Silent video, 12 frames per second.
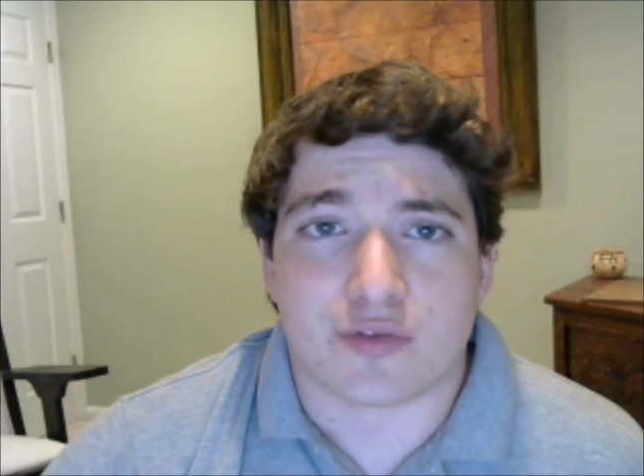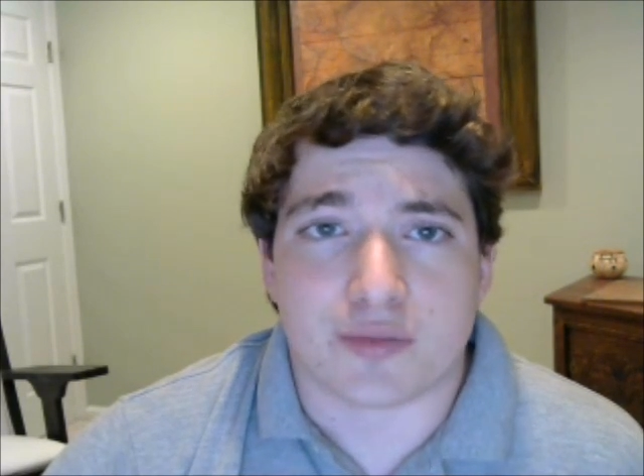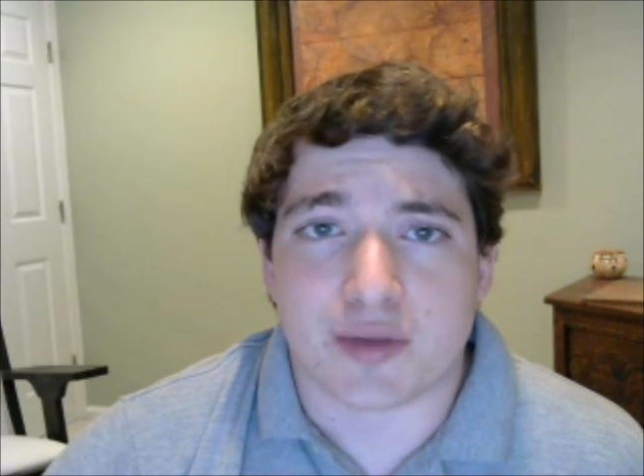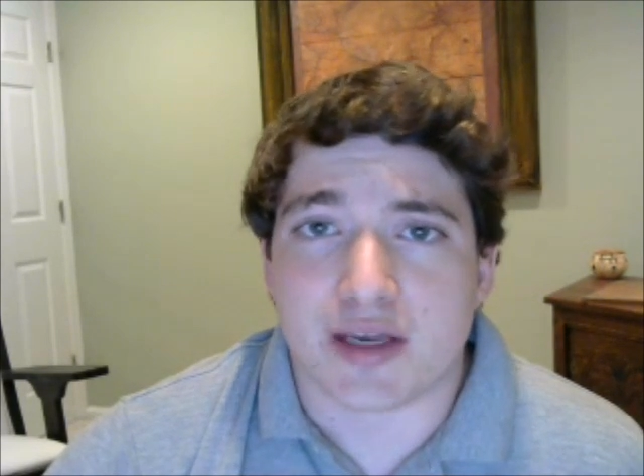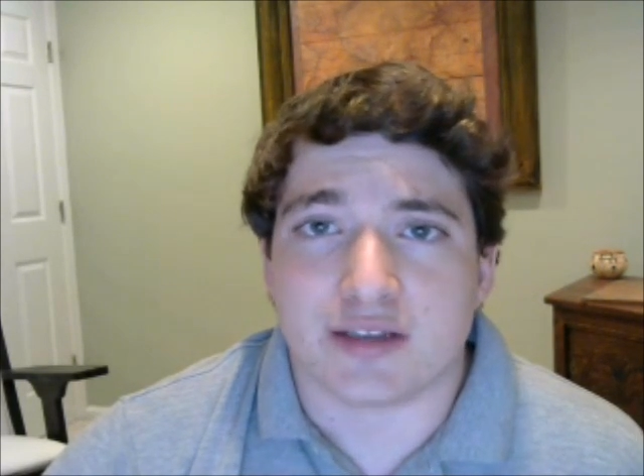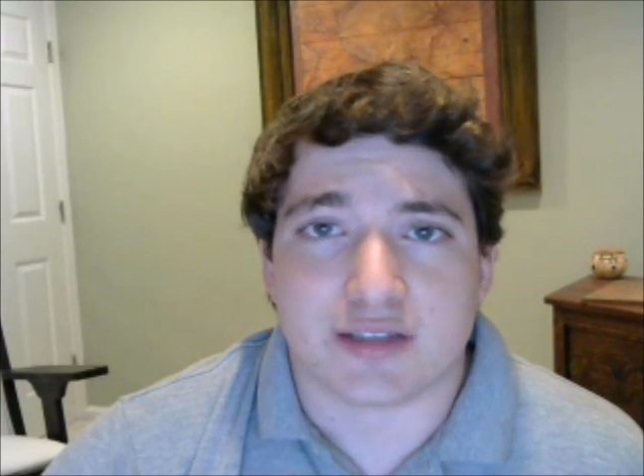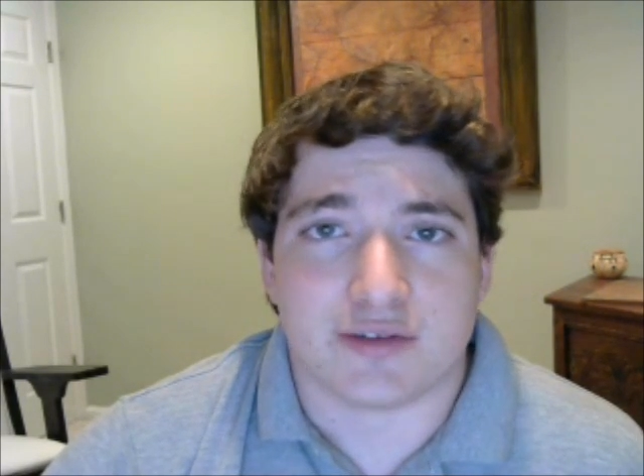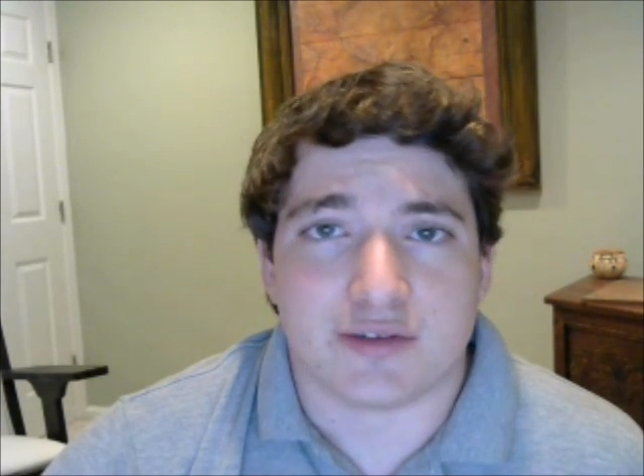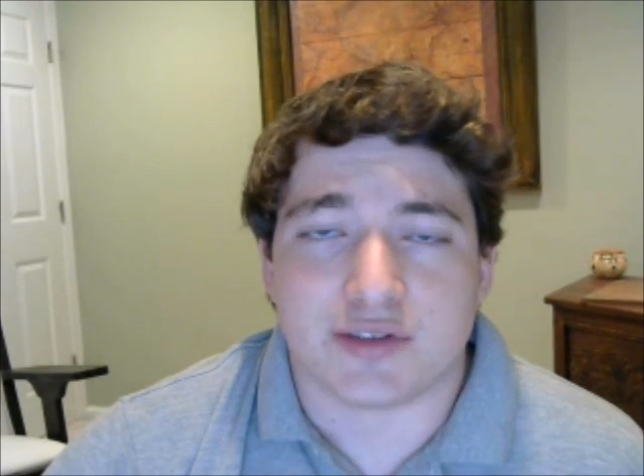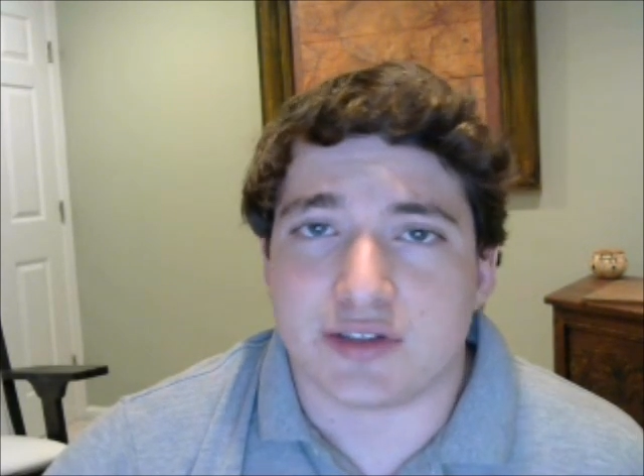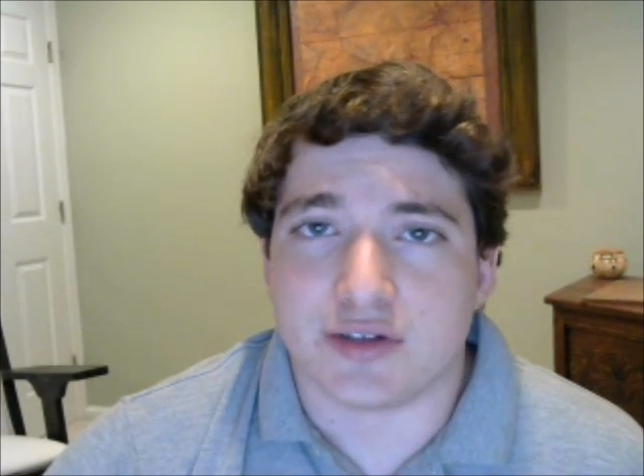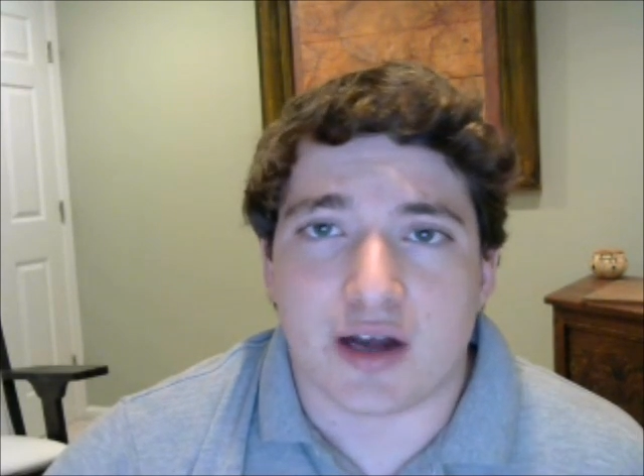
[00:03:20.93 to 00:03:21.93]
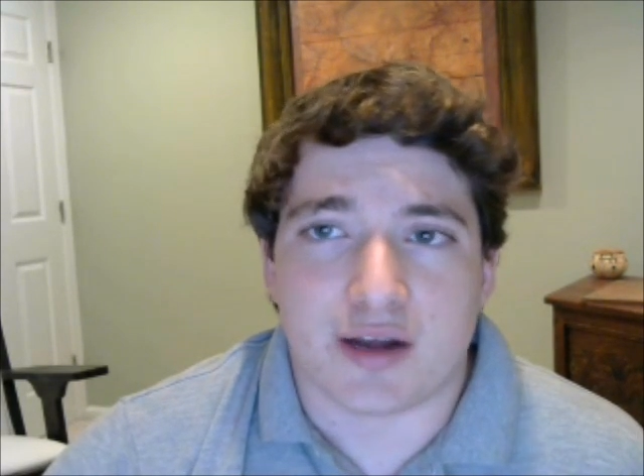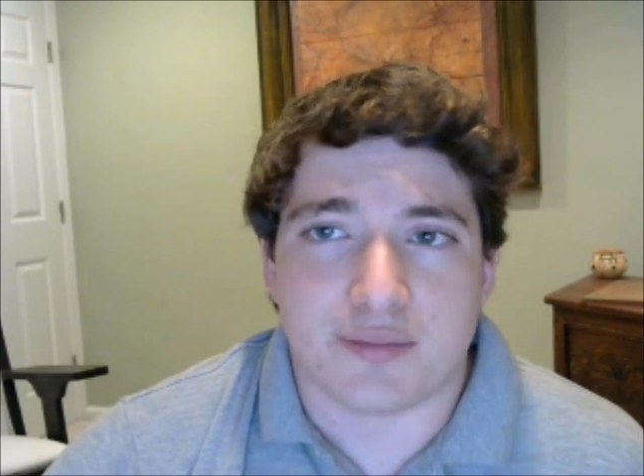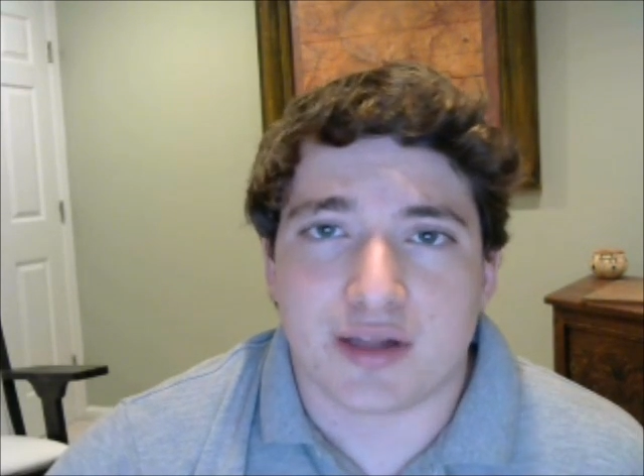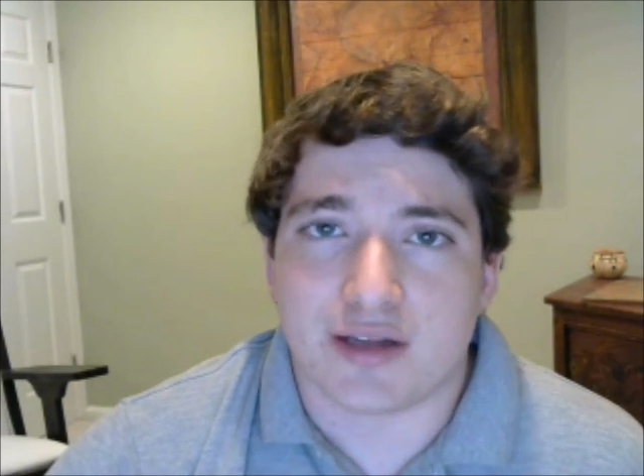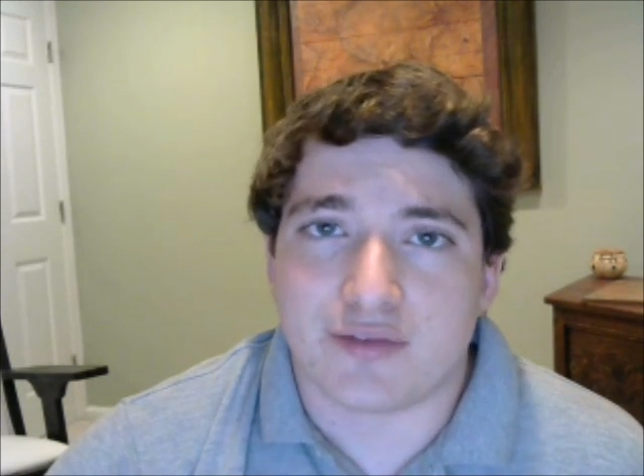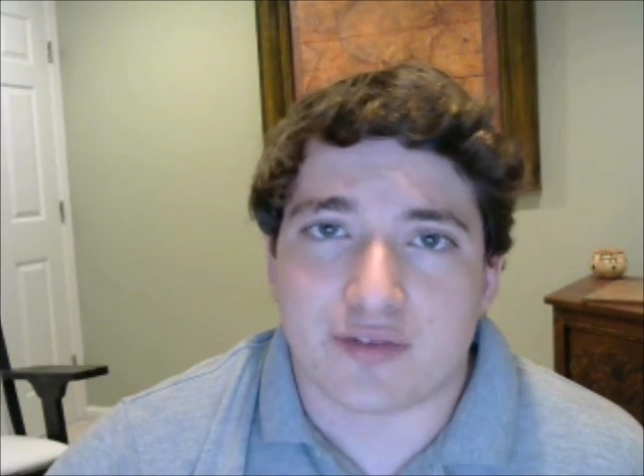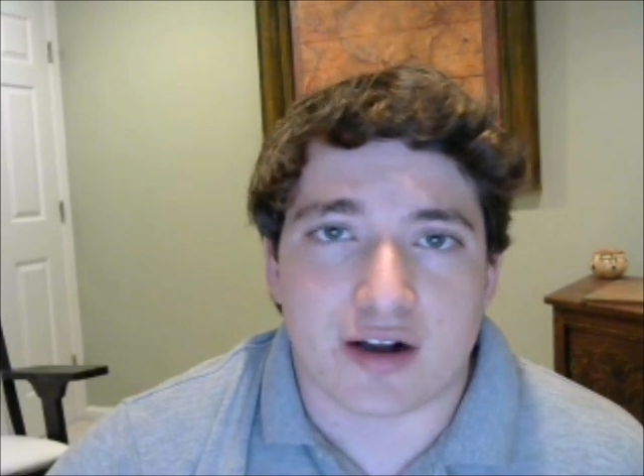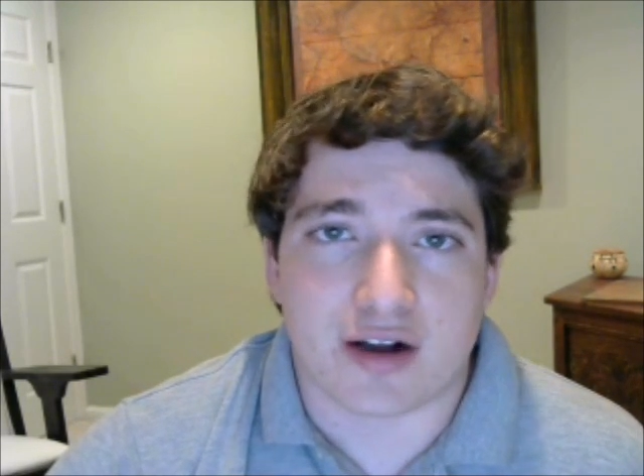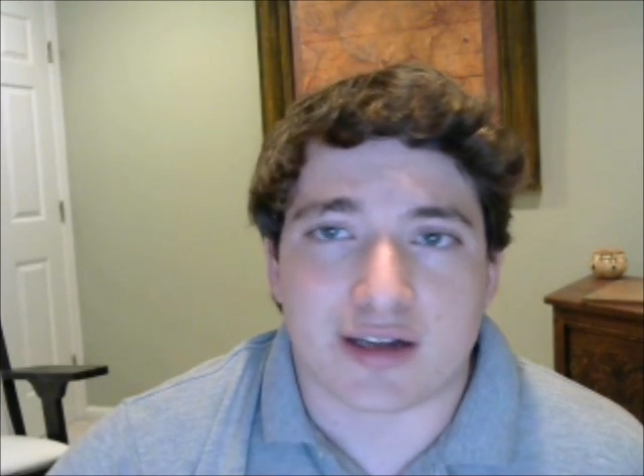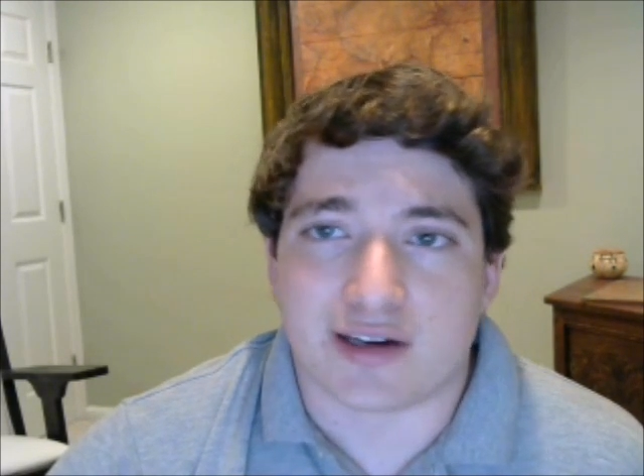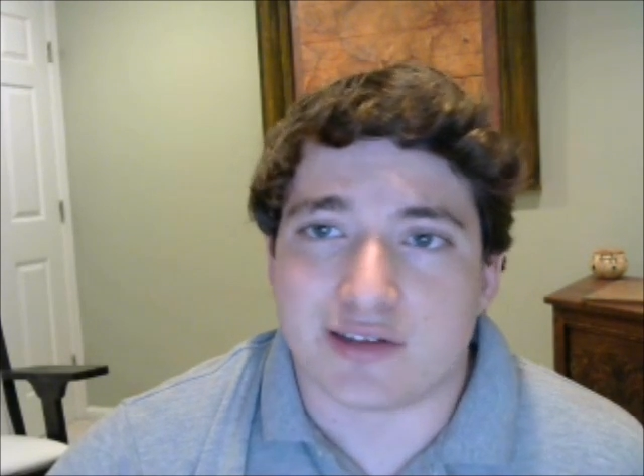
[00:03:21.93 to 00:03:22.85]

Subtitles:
for me because I played Froggen.